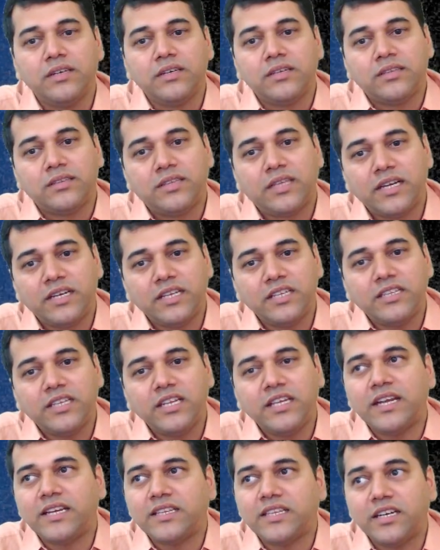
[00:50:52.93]

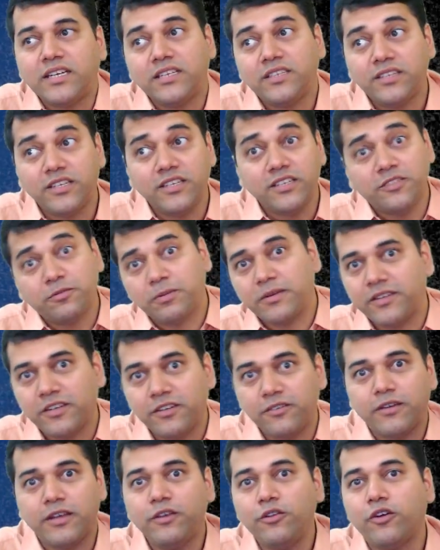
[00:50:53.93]
33 and 33's present
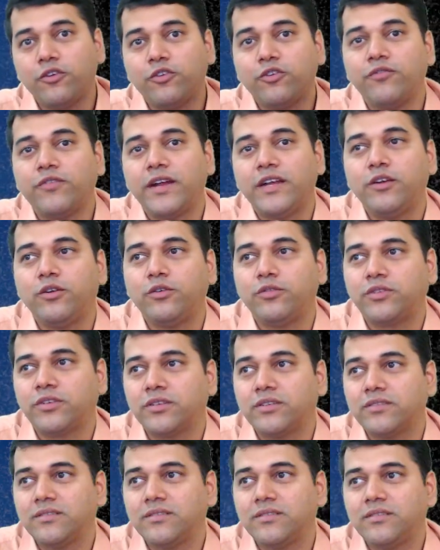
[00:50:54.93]
value you have to find out.
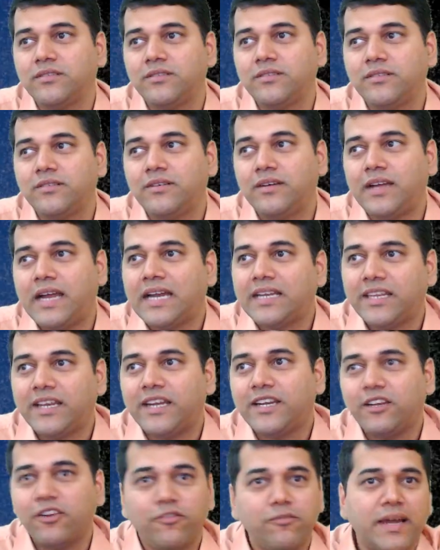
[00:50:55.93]
At the
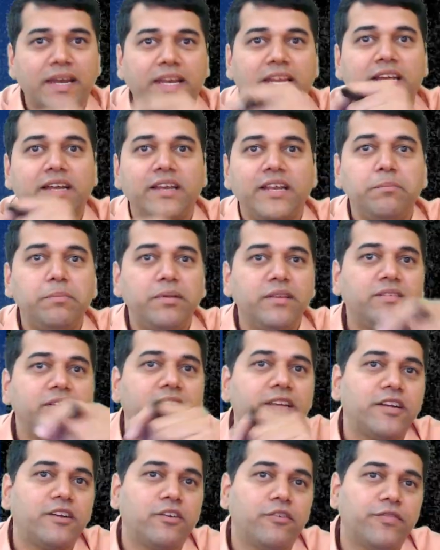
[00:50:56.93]
rate of market, implicit
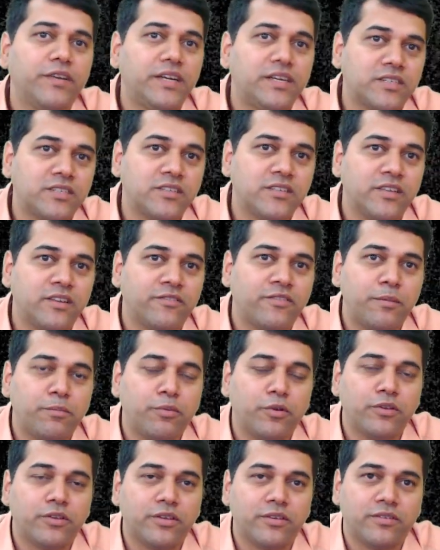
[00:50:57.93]
rate of interest there,
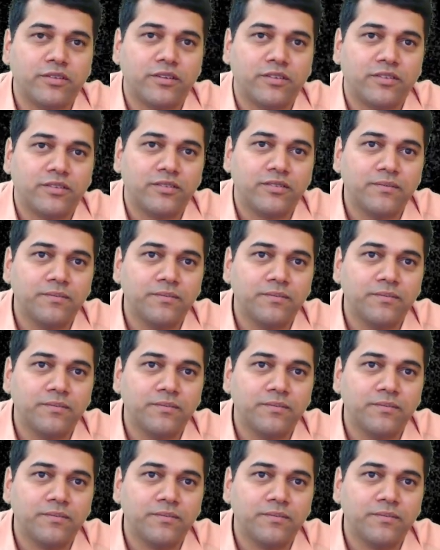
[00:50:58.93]
5.36.